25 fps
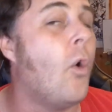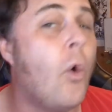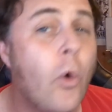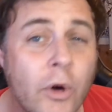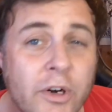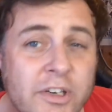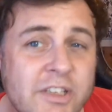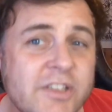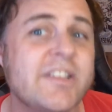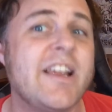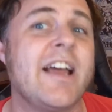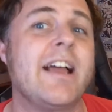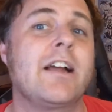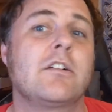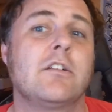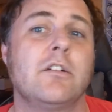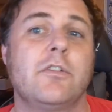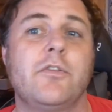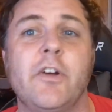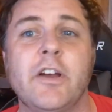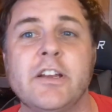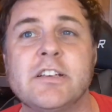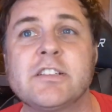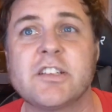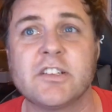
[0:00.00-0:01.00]
or
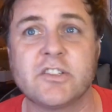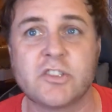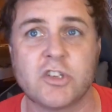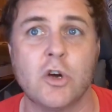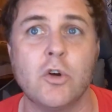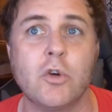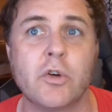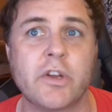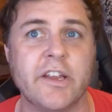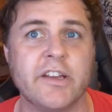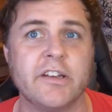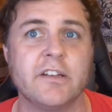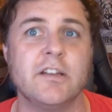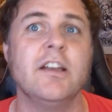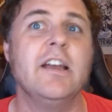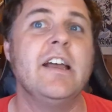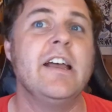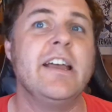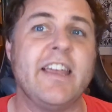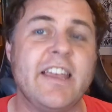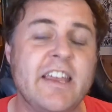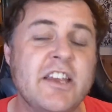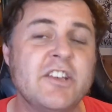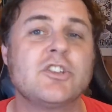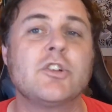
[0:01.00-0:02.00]
sacrifice a token,
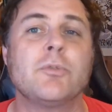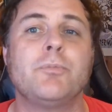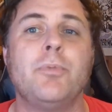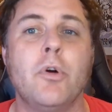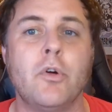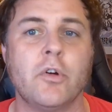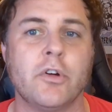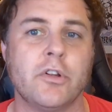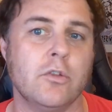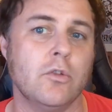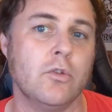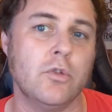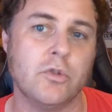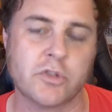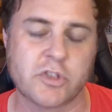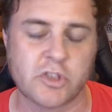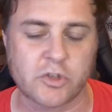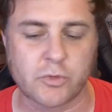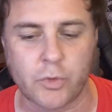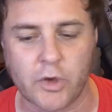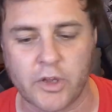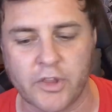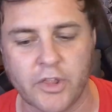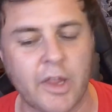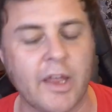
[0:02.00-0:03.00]
each opponent
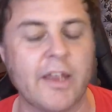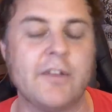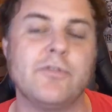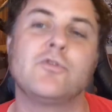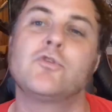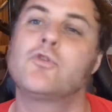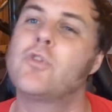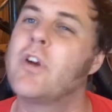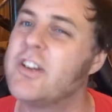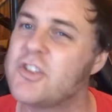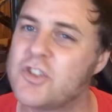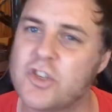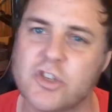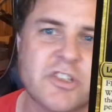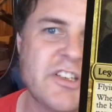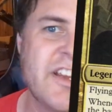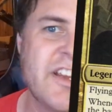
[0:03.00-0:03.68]
loses 1 life. Treasure